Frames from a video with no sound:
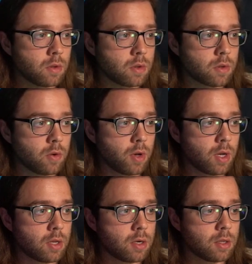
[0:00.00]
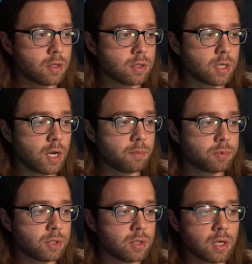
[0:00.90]
go ahead and hit this
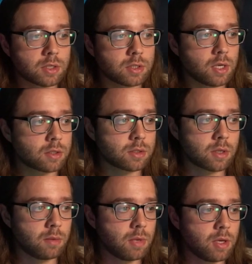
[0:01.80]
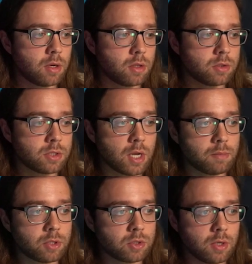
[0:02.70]
option, next, commit. There's not
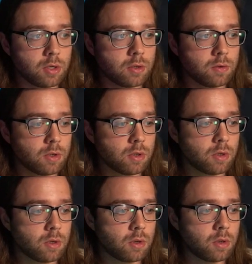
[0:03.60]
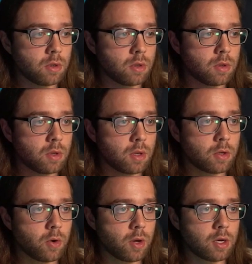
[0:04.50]
much you need to do here. And
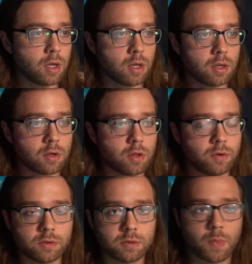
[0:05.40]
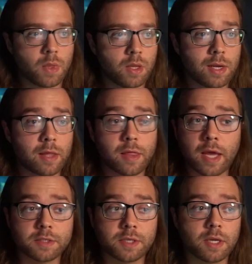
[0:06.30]
go ahead and close. Now
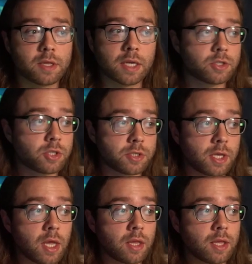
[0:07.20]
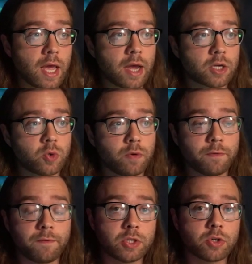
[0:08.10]
that's it. That's just to get the actual
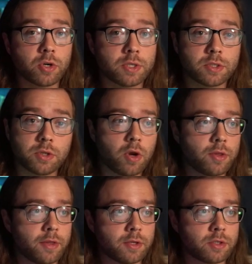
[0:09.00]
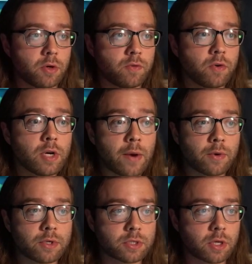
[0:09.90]
feature installed on the server. Now
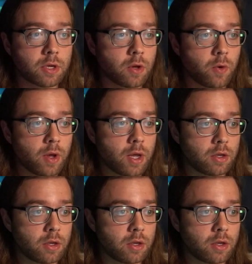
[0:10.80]
we're just going to go ahead and